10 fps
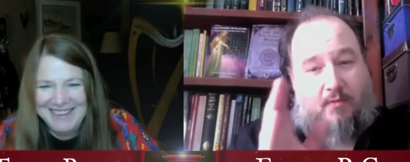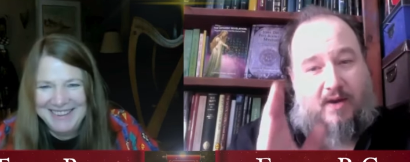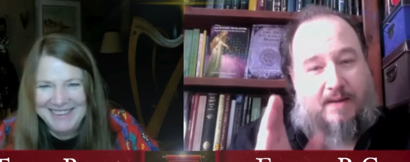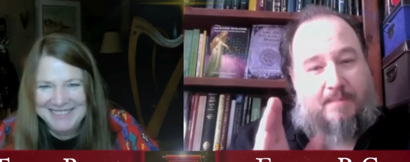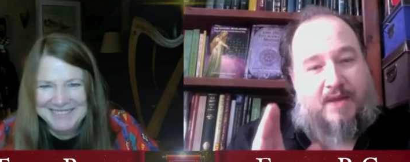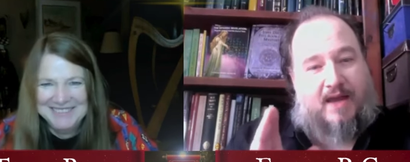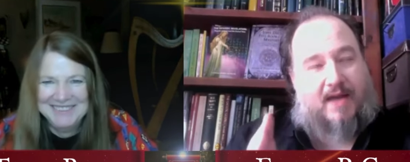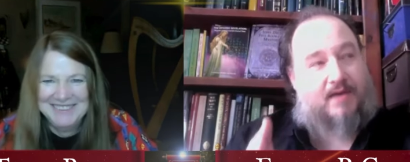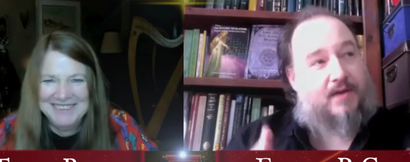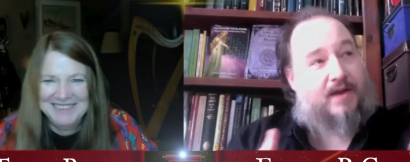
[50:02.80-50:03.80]
Speaker 1: right?
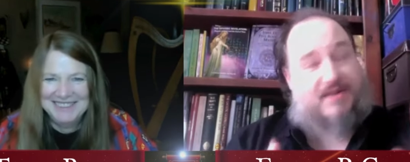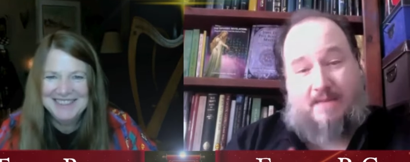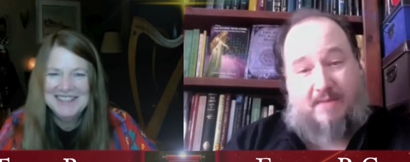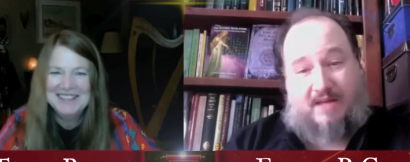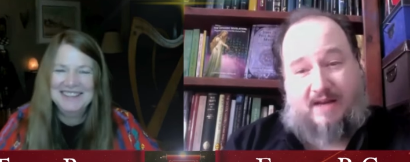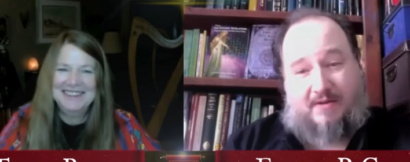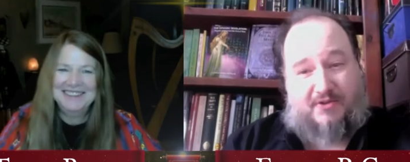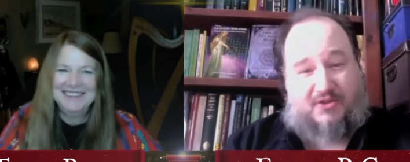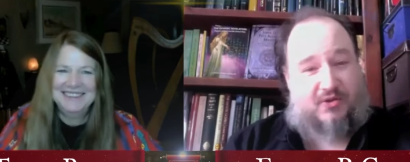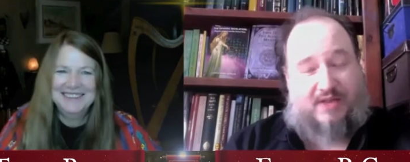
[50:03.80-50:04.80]
And and Damien
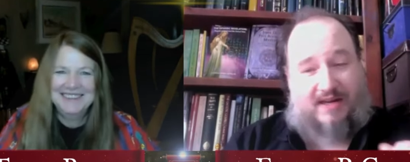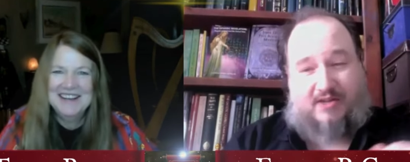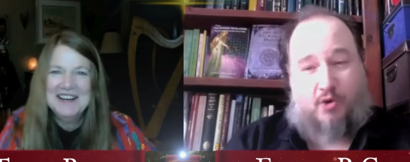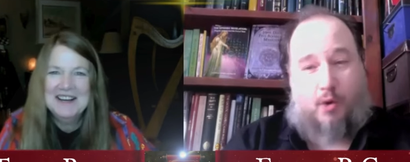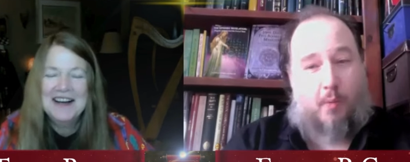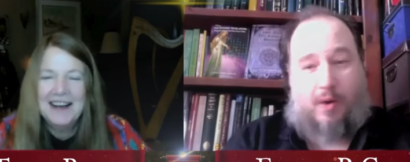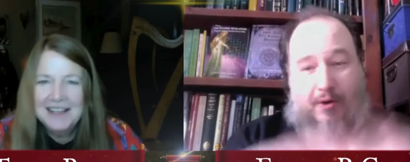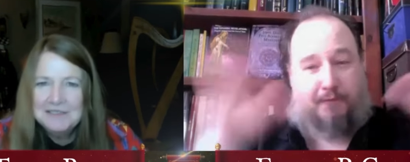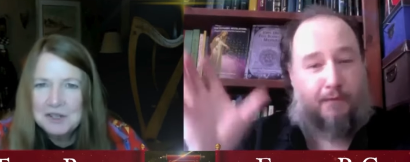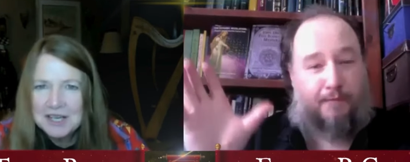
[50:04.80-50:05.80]
Echols turned that into a
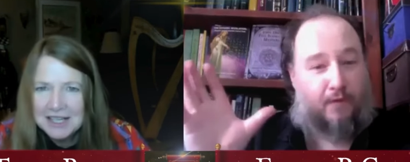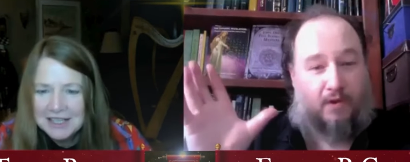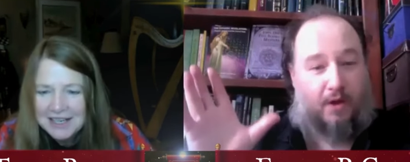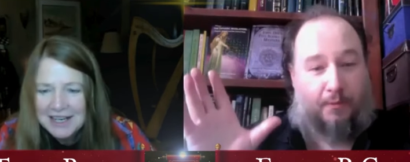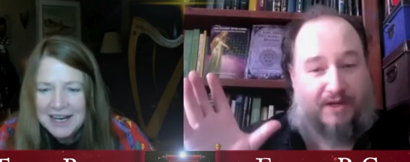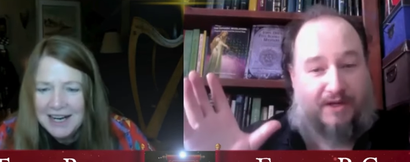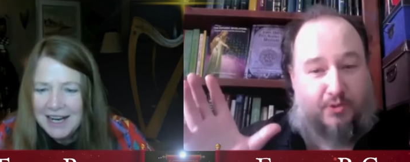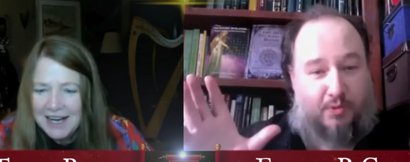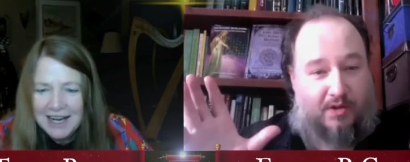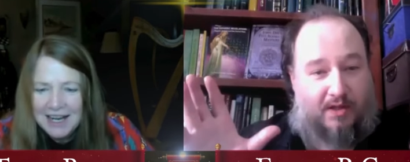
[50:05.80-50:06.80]
wonderful full-on
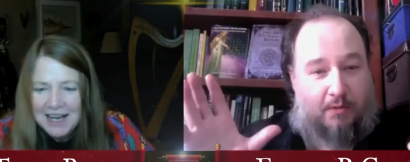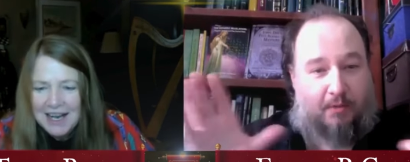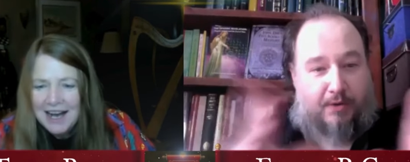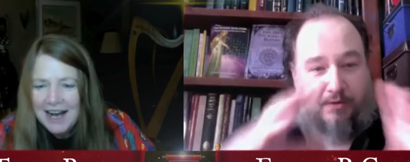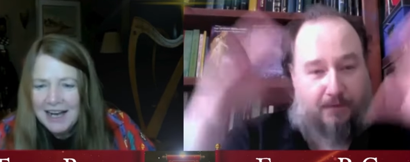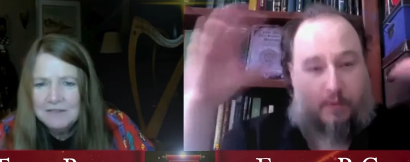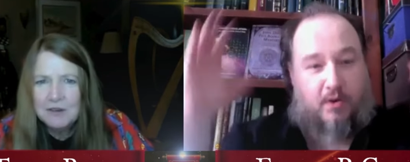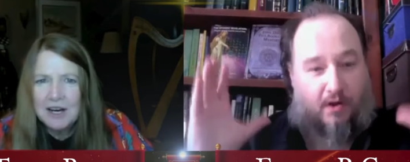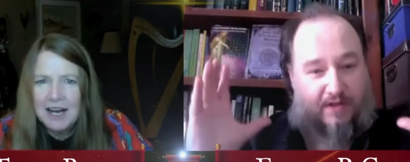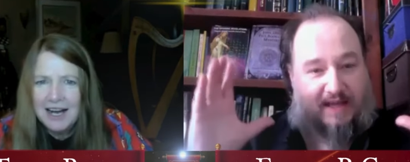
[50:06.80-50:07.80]
ritual where you invoke
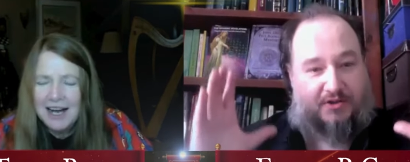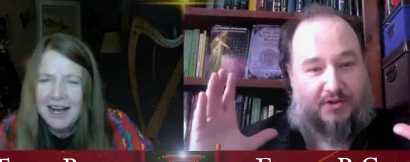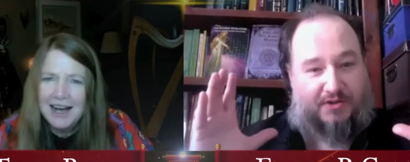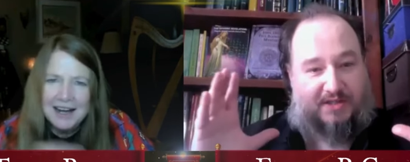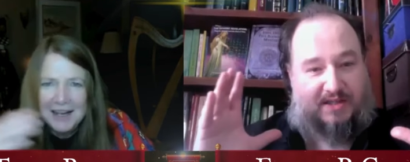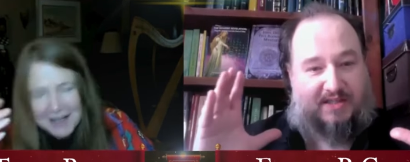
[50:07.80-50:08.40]
the angels in the